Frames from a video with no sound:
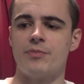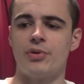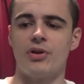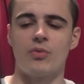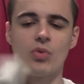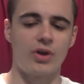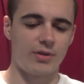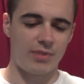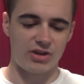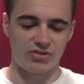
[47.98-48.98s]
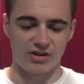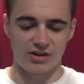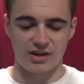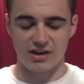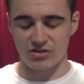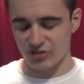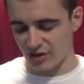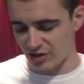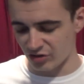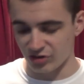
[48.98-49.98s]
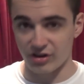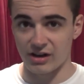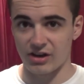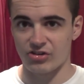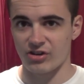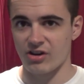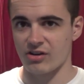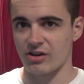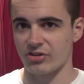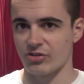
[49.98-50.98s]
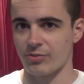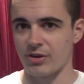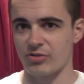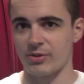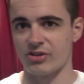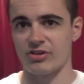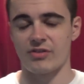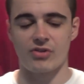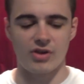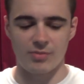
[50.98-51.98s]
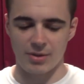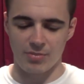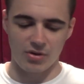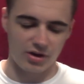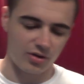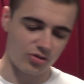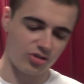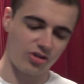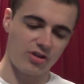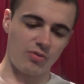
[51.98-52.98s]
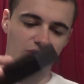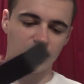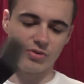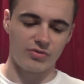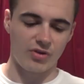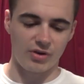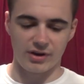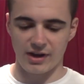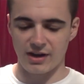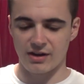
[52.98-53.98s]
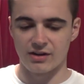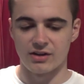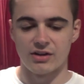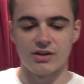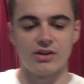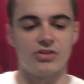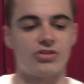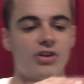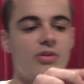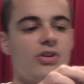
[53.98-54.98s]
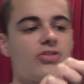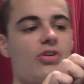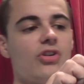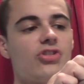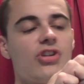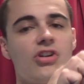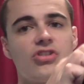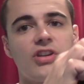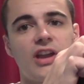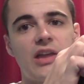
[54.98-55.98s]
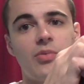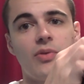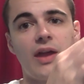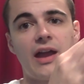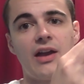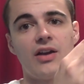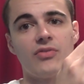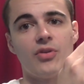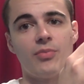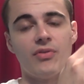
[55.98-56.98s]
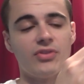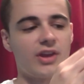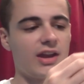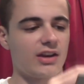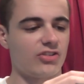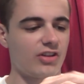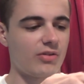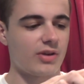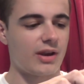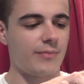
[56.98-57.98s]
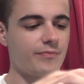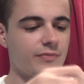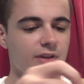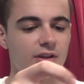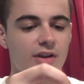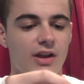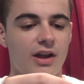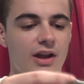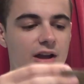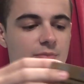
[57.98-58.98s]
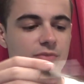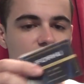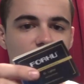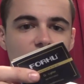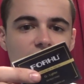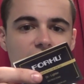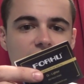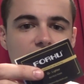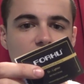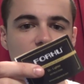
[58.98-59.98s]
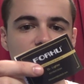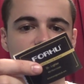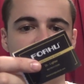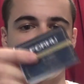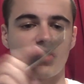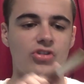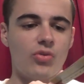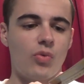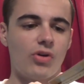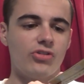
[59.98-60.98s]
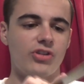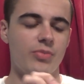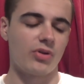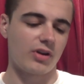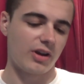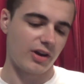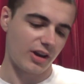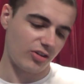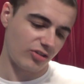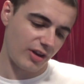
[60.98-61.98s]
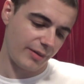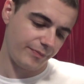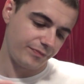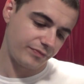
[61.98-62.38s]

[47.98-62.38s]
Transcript: but what it basically is an electric arc lighter or a plasma lighter. And I've got it in my pocket, I'll just show you what you would have got in here. So it's got a charging cable there, I've not bothered getting this out yet. You've got like a little instructional warranty booklet, I guess, there.